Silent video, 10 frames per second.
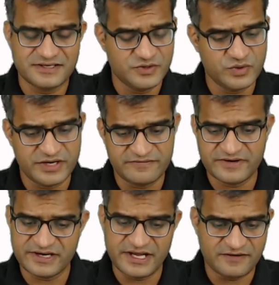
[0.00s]
You
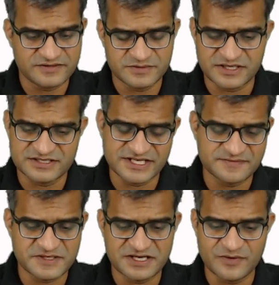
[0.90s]
definitely have some chance,
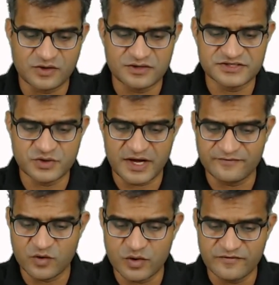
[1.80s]
especially because you
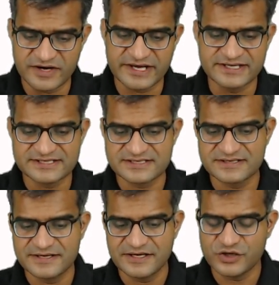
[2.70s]
have good WorkX,
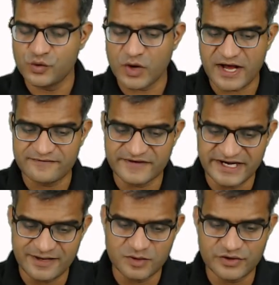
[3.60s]
you have
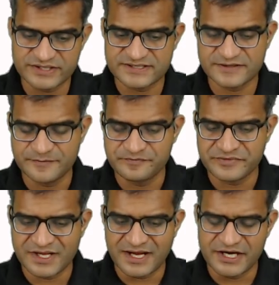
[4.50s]
EWS,
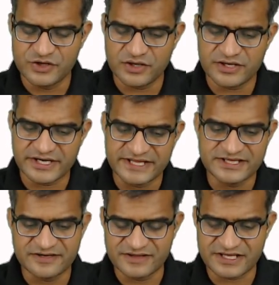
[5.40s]
and your 10th
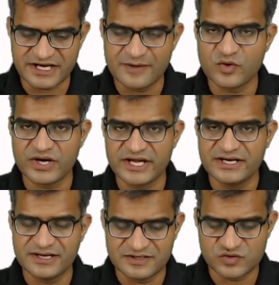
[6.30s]
and 12th are above 9.